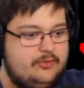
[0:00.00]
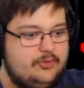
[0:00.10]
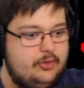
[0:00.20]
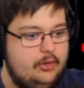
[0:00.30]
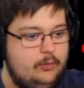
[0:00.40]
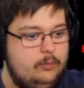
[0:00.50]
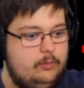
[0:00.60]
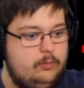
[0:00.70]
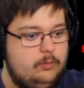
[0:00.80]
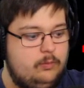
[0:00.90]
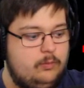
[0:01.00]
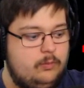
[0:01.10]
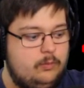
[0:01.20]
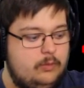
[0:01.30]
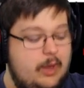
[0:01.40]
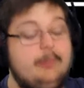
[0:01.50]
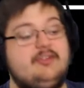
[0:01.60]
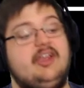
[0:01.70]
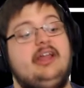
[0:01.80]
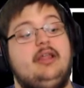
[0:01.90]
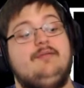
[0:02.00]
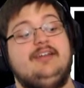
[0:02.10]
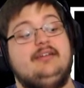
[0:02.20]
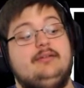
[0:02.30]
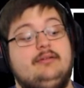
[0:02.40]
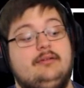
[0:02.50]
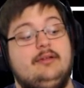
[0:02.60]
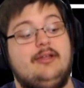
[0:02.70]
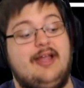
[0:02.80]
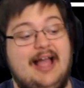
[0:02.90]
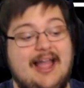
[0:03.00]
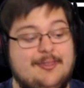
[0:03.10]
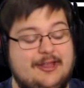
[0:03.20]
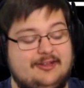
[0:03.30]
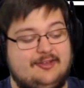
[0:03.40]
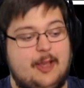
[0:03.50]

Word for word: So, I'm going to say I love it. I think it's